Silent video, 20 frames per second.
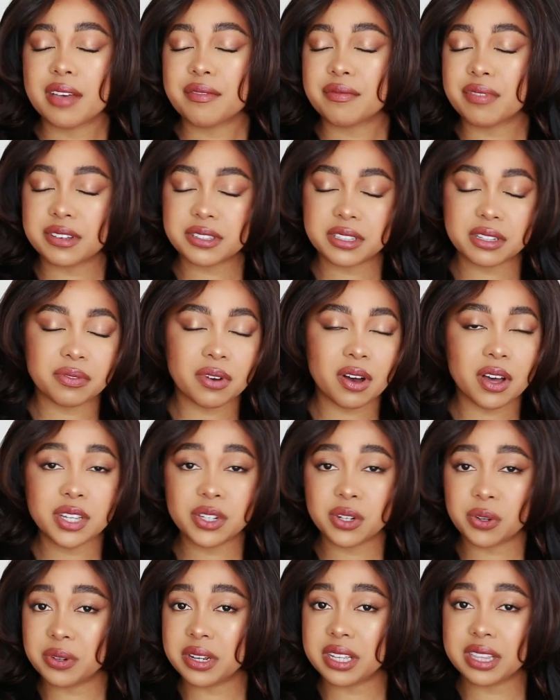First of all, you
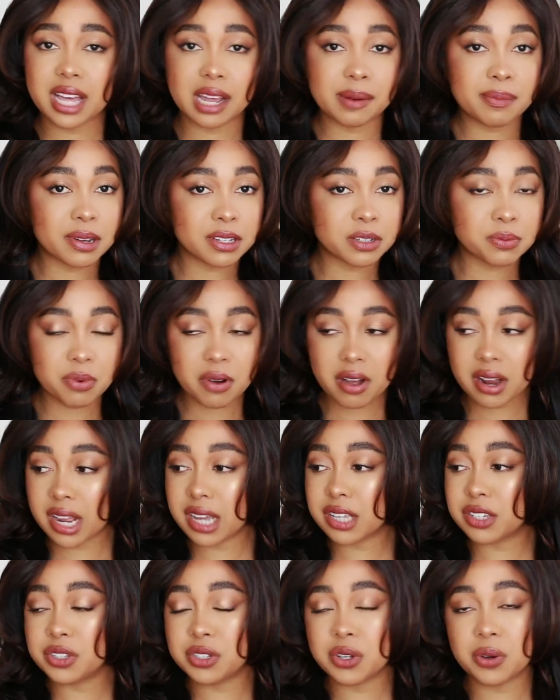don't need that much
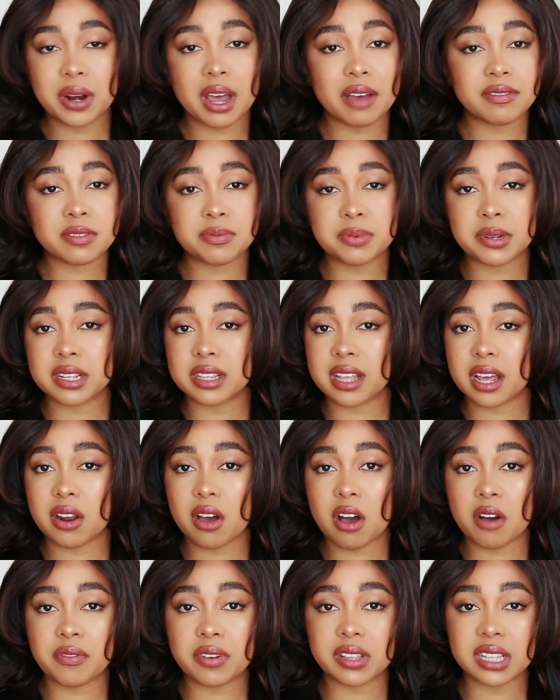product. You don't have to put it that
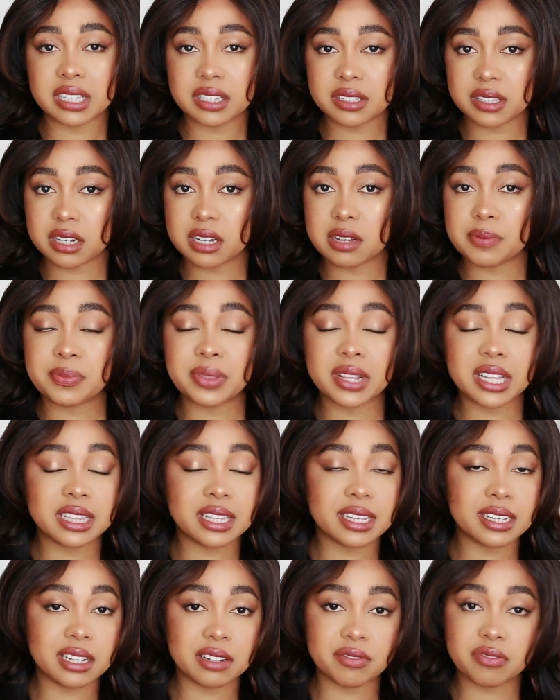often. This is a
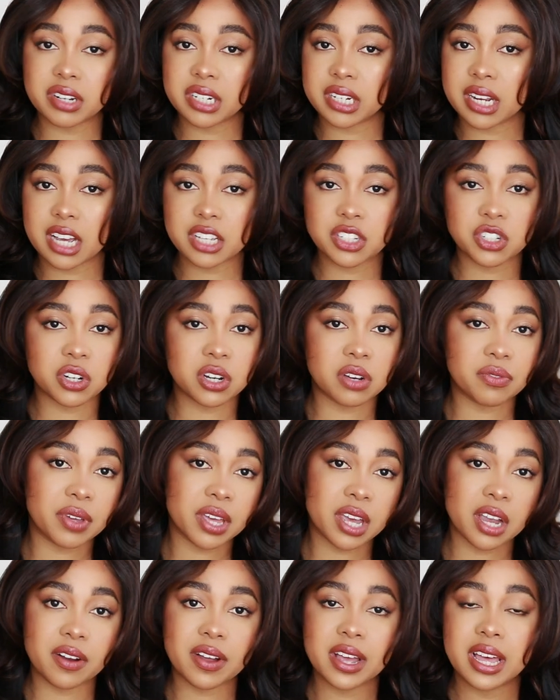completely different texture of
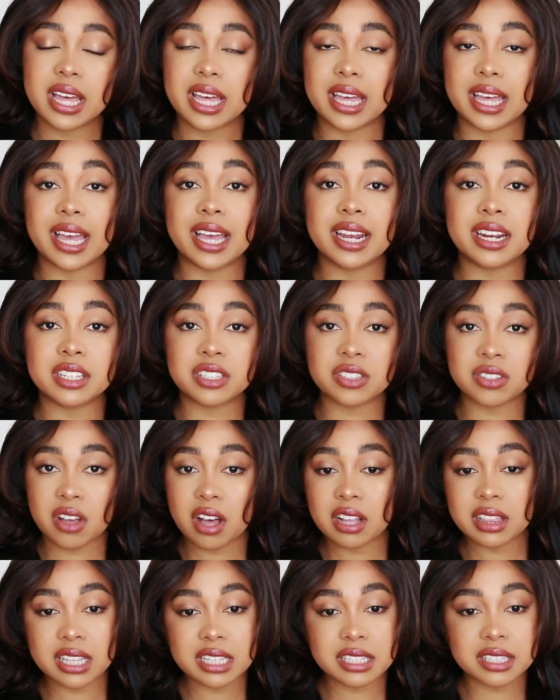hair. It is
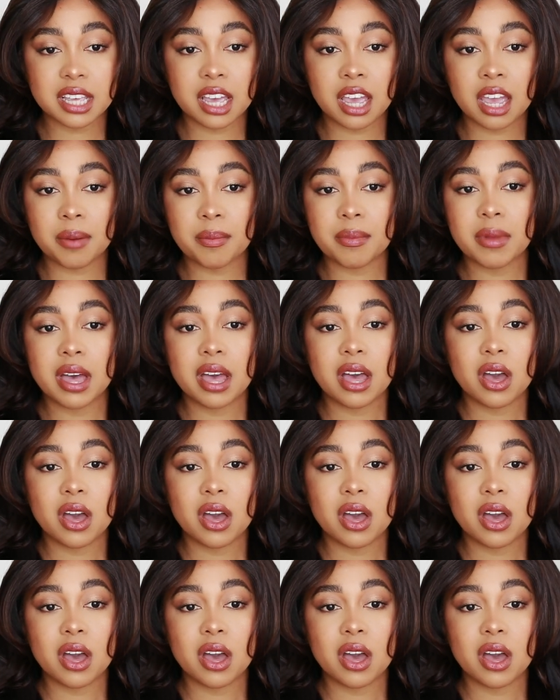not the same.